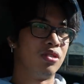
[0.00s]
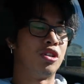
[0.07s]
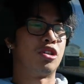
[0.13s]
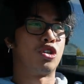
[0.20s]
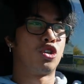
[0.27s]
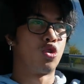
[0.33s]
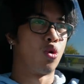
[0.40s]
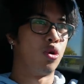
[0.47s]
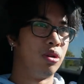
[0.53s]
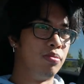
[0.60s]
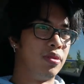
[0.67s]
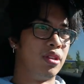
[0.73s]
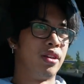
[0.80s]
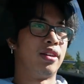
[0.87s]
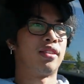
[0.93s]
destroyed
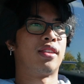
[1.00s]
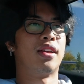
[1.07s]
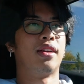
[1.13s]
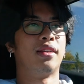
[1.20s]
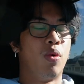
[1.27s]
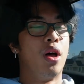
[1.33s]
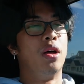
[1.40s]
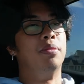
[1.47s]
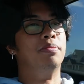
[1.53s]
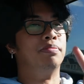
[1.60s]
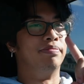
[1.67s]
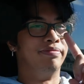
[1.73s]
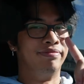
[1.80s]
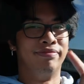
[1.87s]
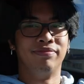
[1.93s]
me like that. Well,
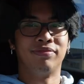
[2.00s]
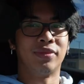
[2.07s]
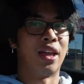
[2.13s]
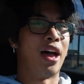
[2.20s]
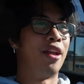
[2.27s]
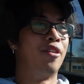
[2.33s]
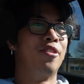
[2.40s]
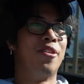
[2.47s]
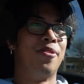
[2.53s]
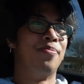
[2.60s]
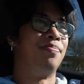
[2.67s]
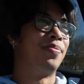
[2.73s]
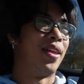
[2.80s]
mm, I don't know.